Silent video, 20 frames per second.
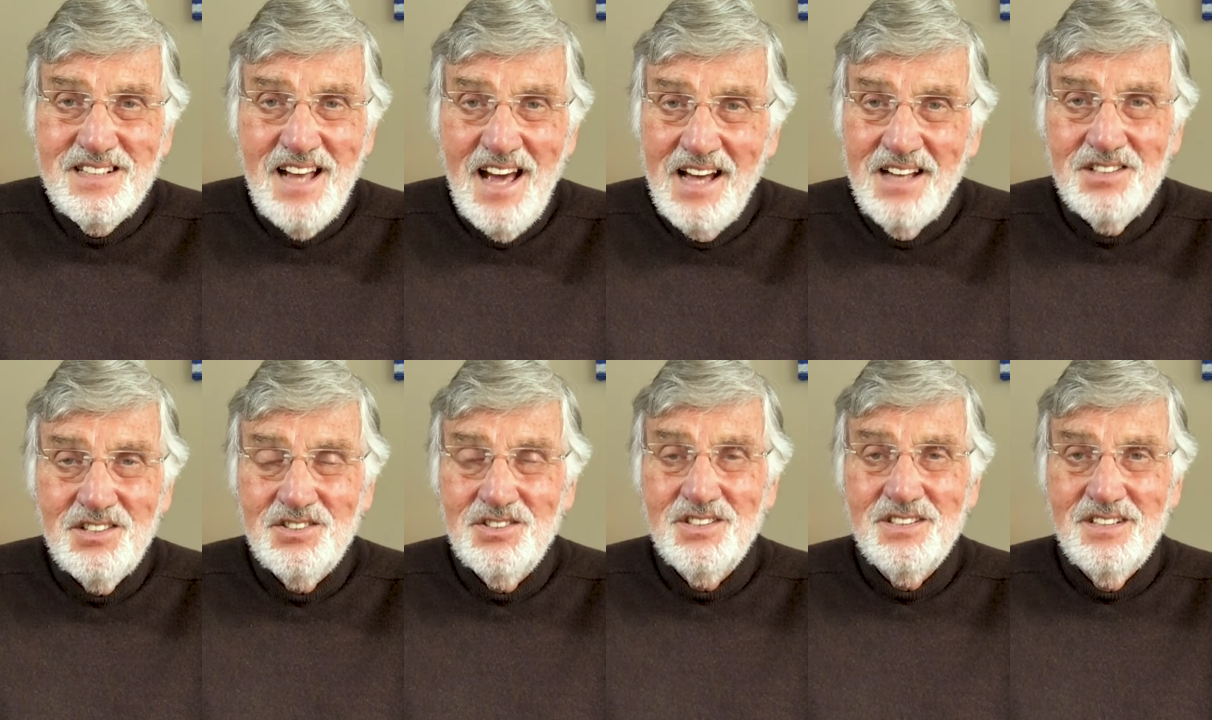
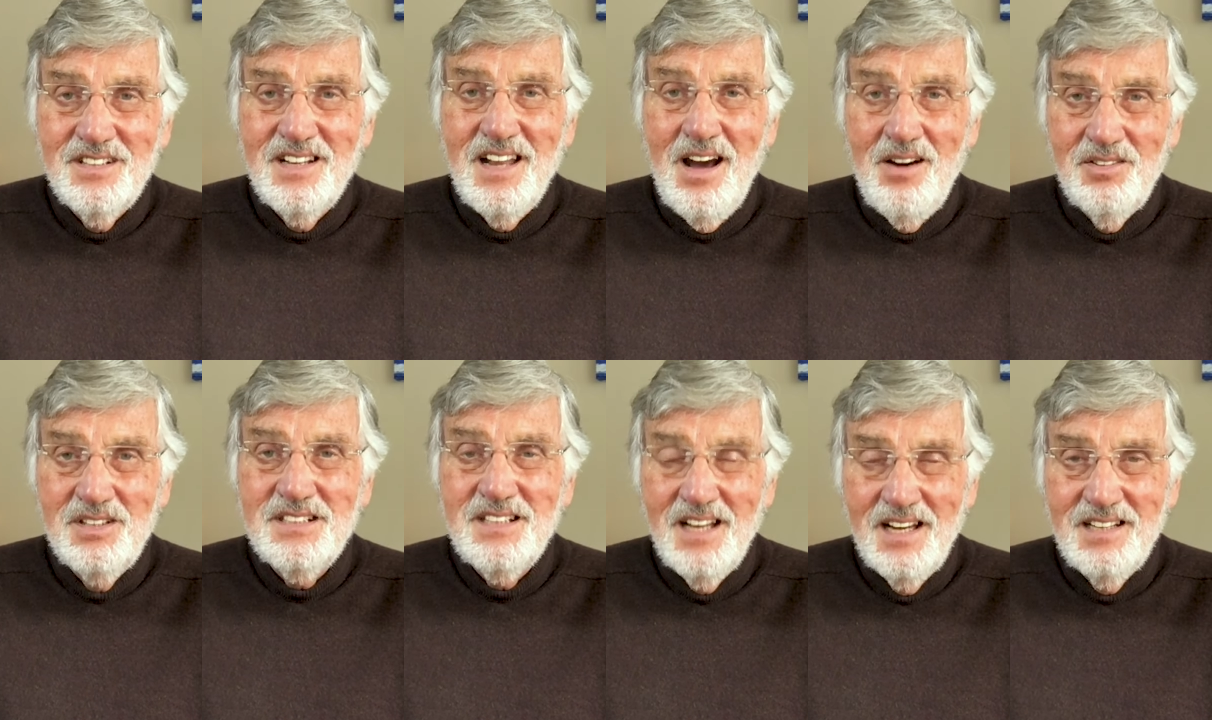test
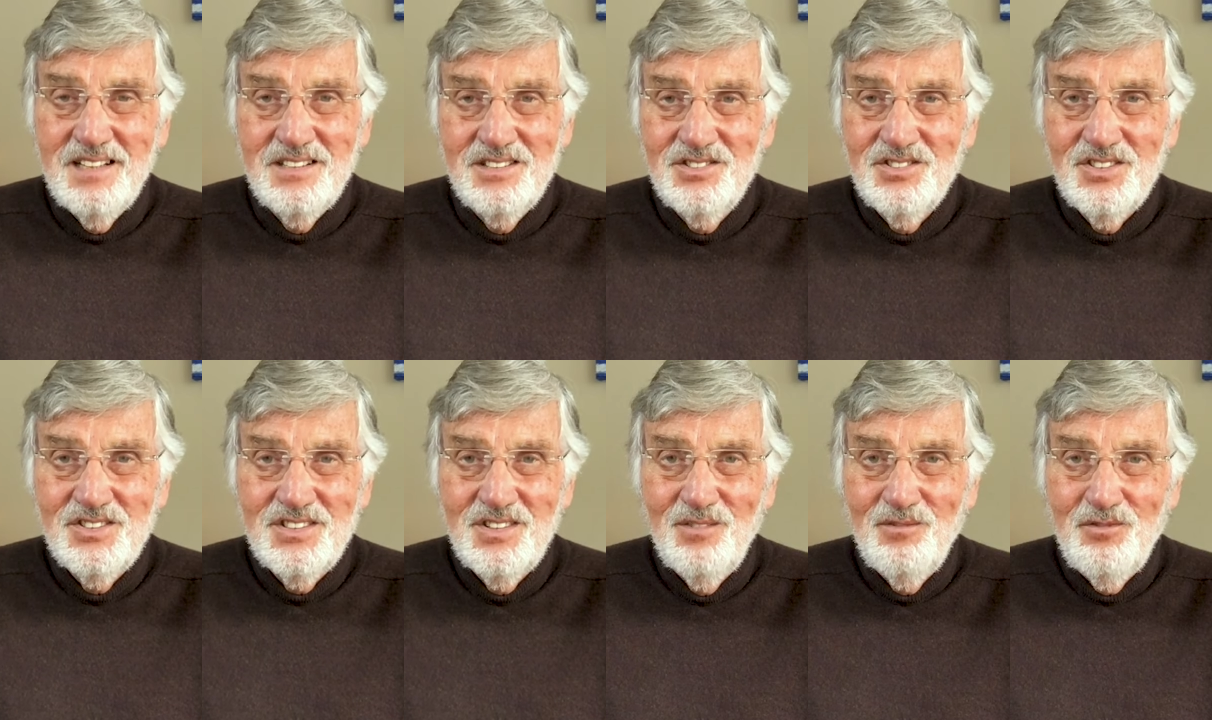
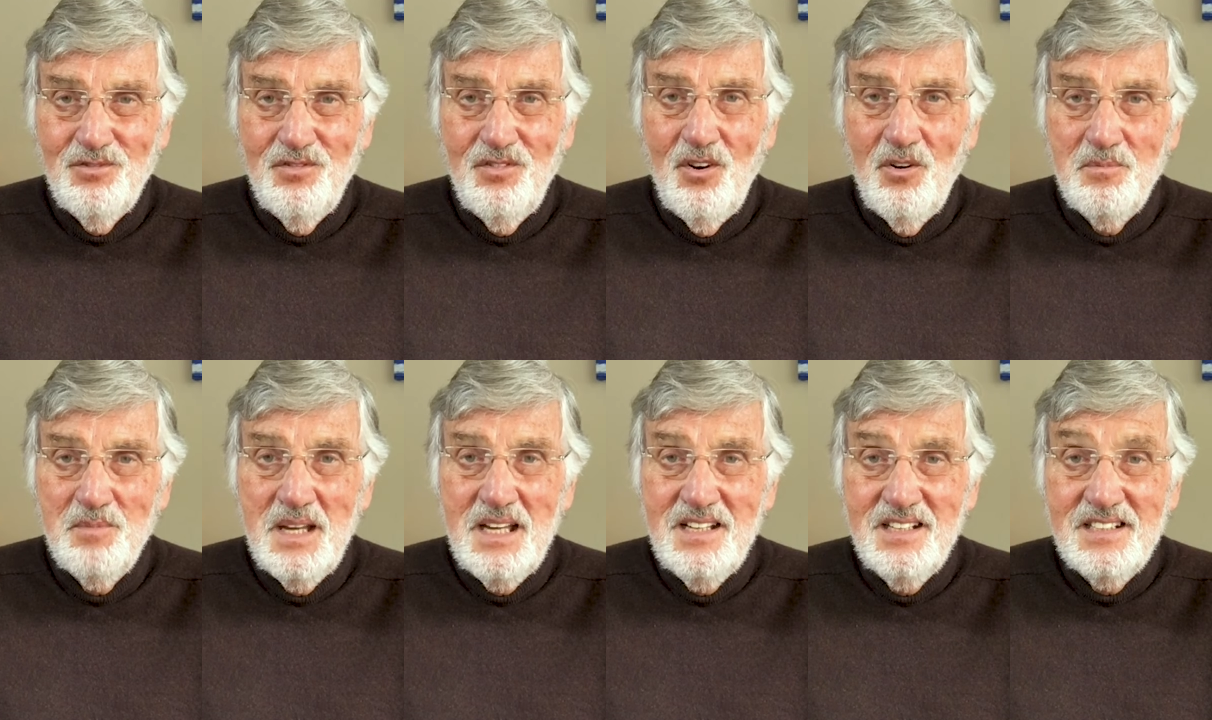nowadays, for
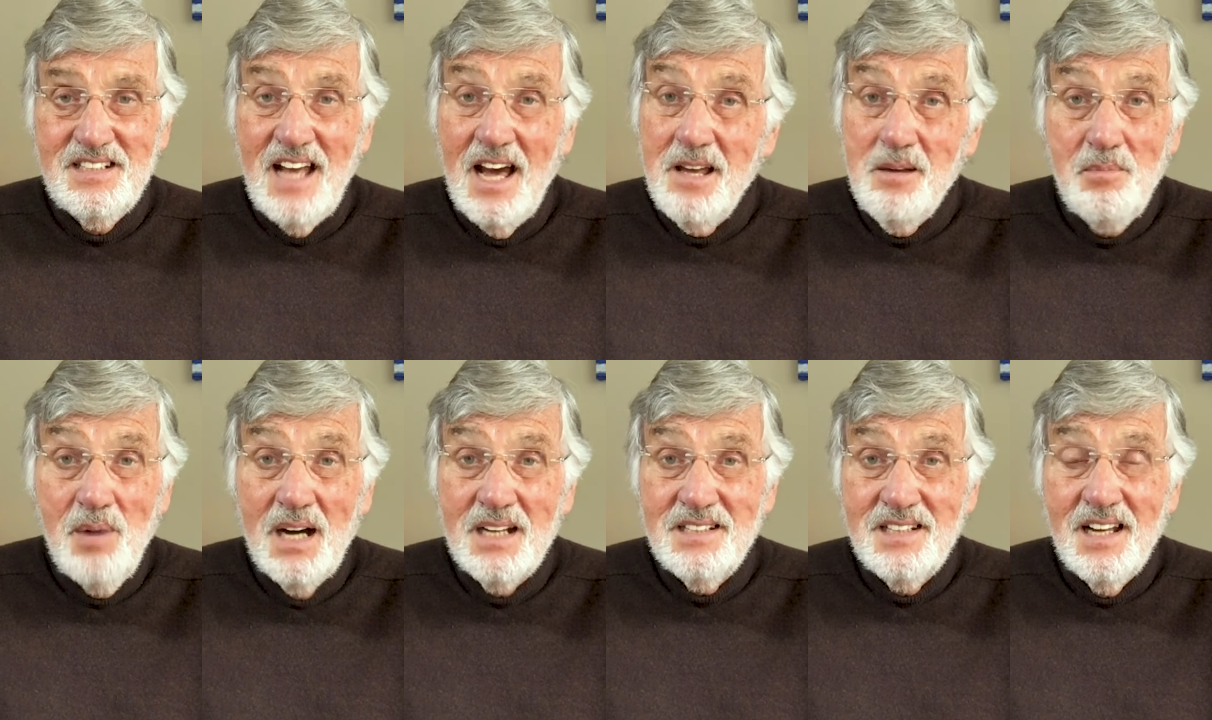me, day
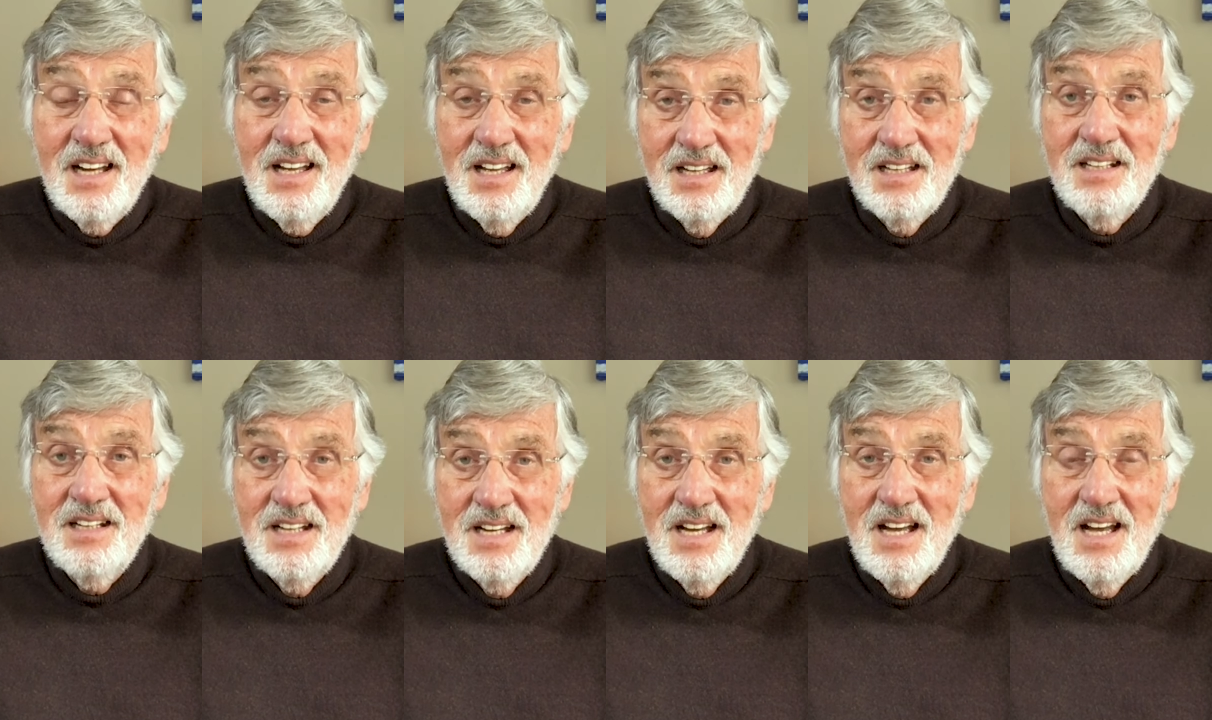by day,